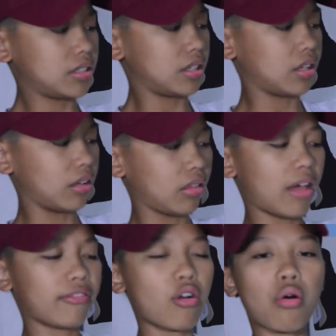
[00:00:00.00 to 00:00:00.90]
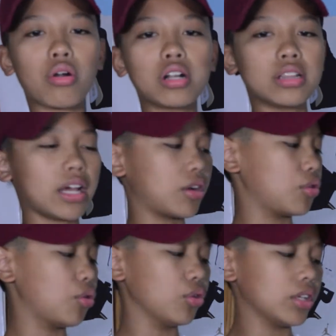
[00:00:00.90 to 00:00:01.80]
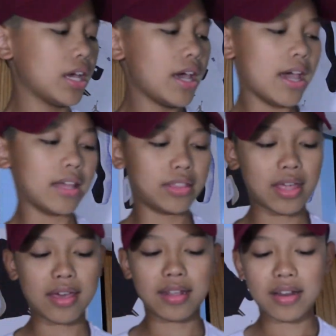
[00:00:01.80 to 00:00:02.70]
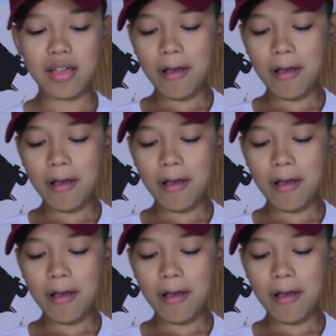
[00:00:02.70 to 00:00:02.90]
in the left corner in that gold. And then